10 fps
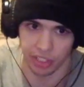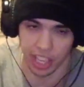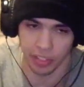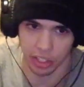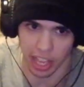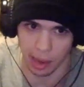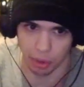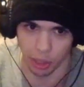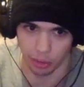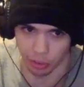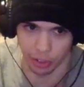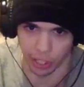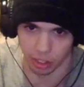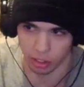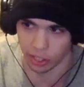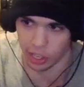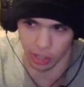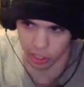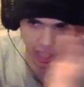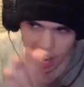give this game to you for free. Okay, you
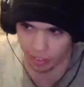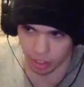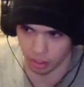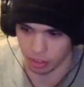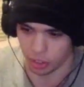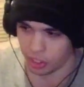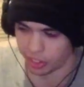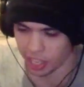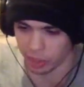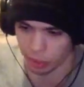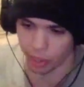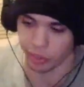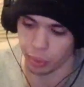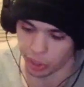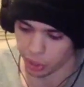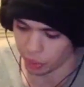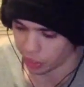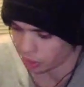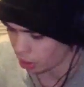can just have it, you can sell it or whatever you want to do with it.